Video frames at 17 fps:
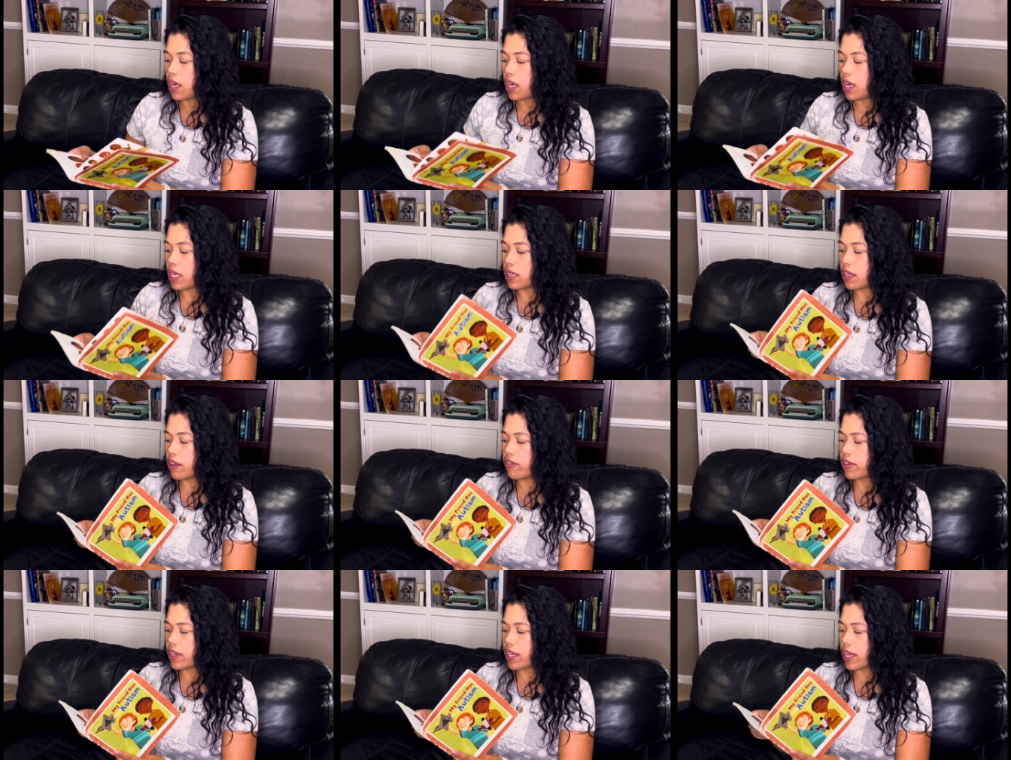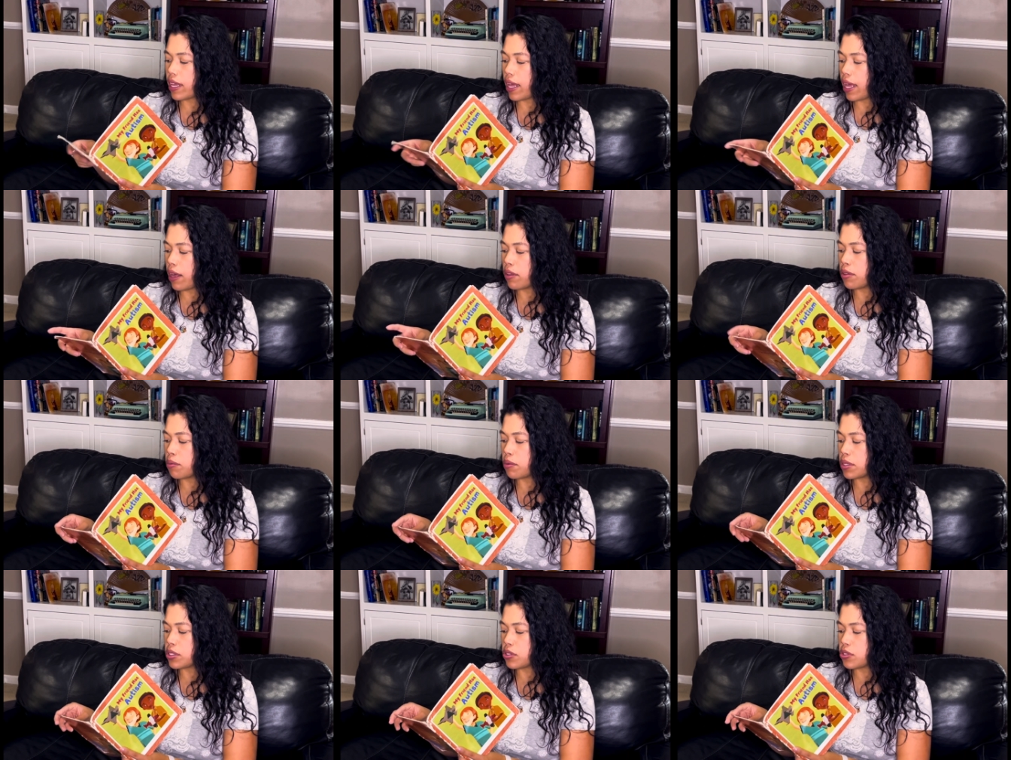I love it how the
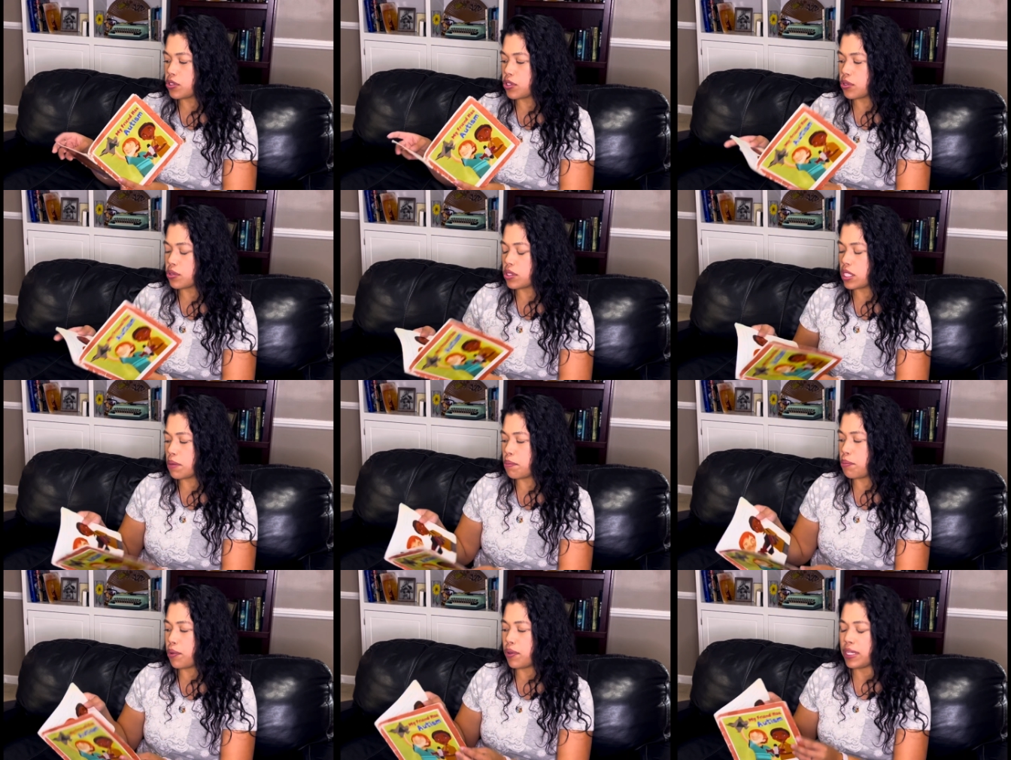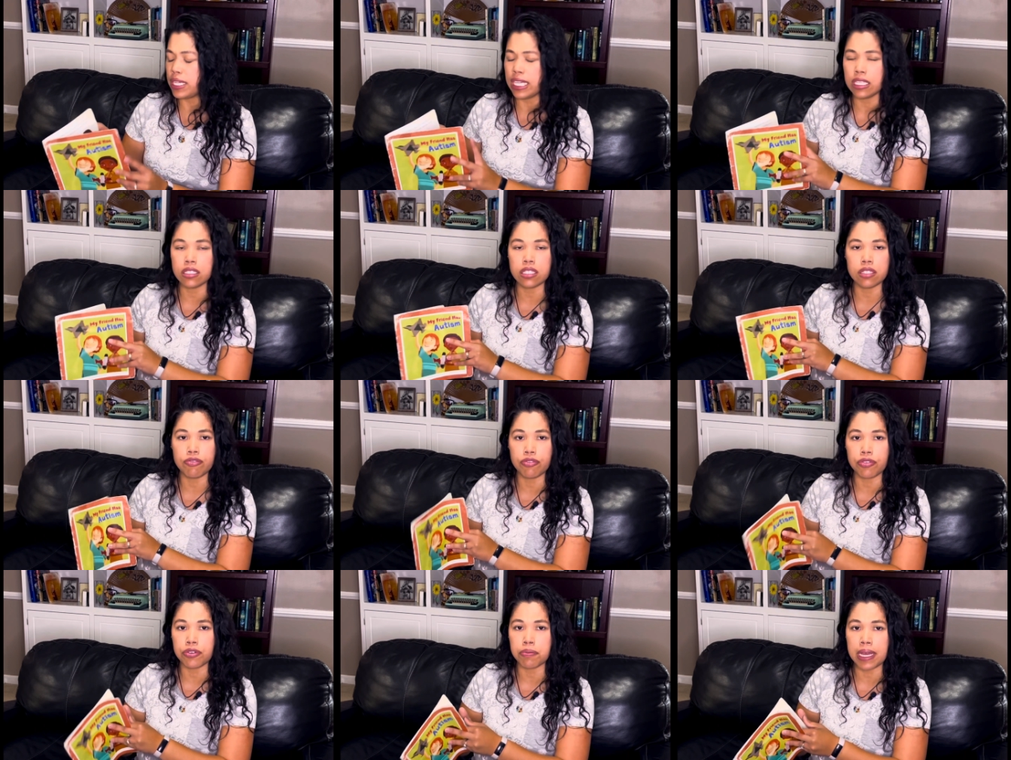words are so simple and easy
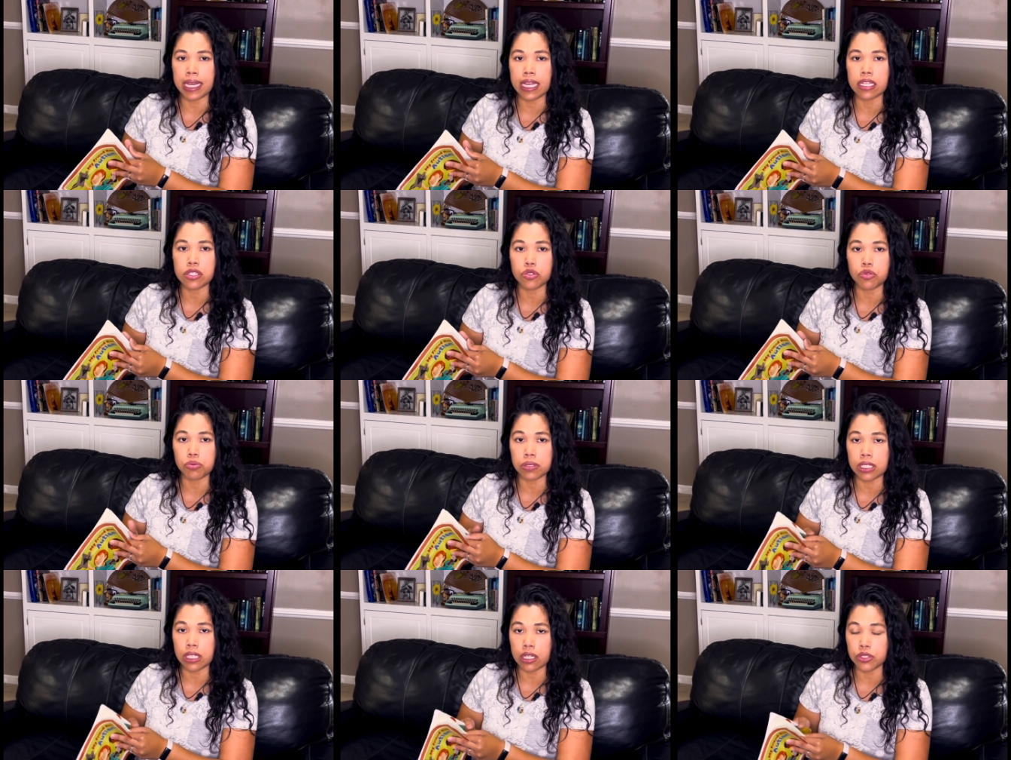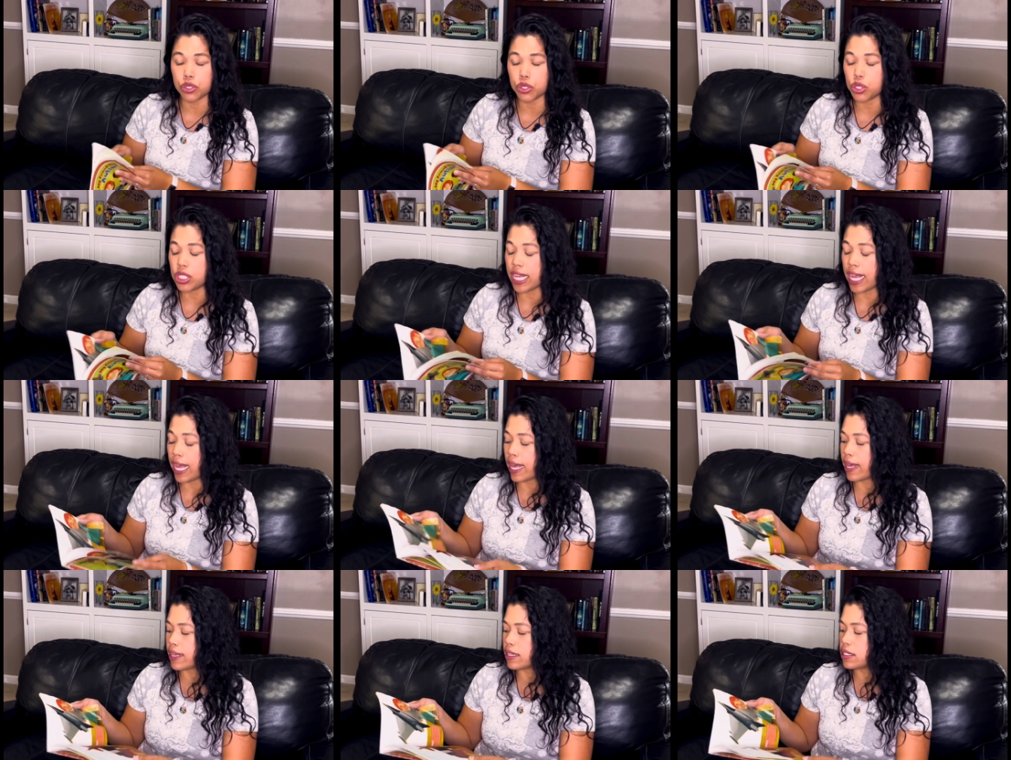for my kids to really
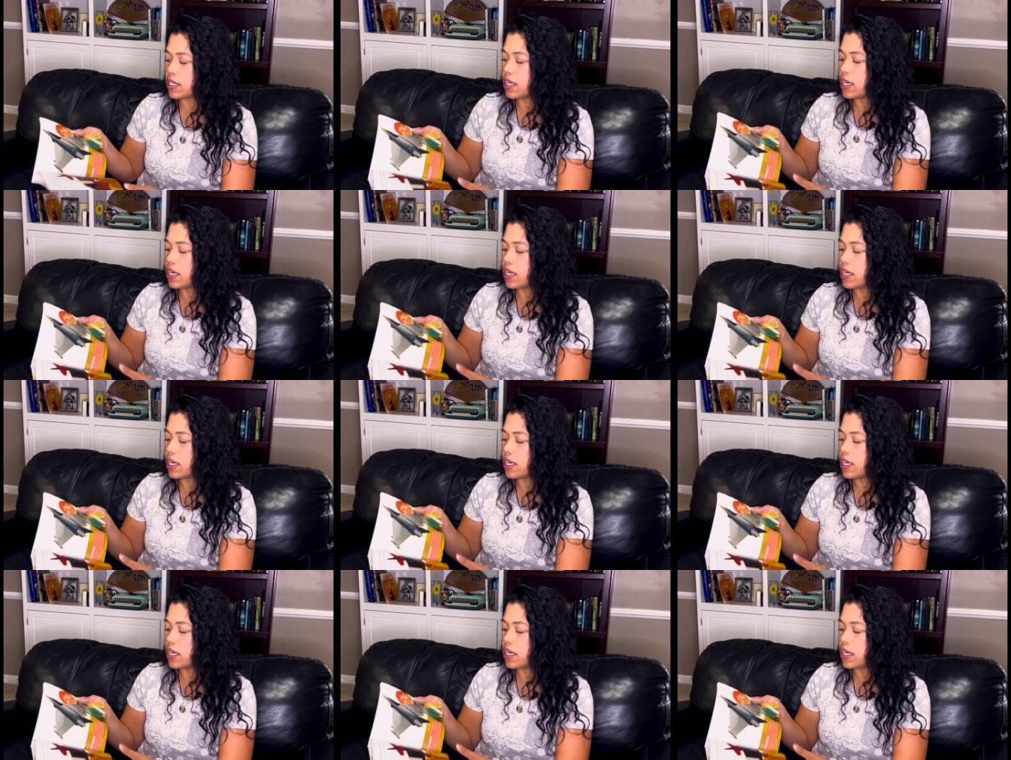understand.